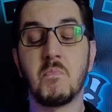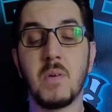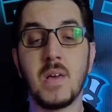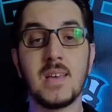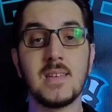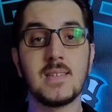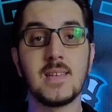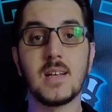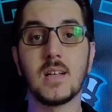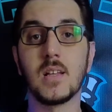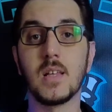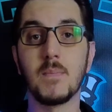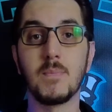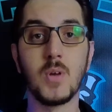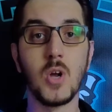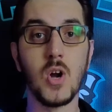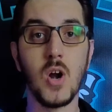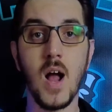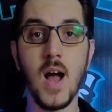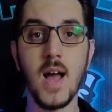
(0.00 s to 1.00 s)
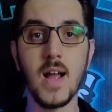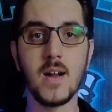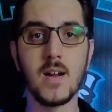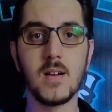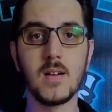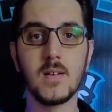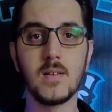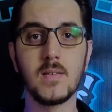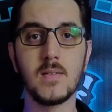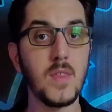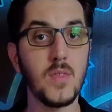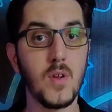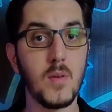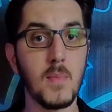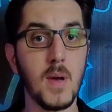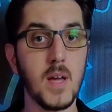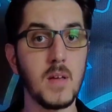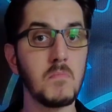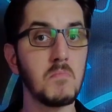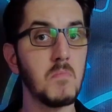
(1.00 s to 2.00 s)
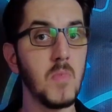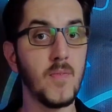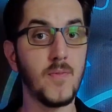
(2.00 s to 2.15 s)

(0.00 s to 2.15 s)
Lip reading: basically pure iron. To make thermite,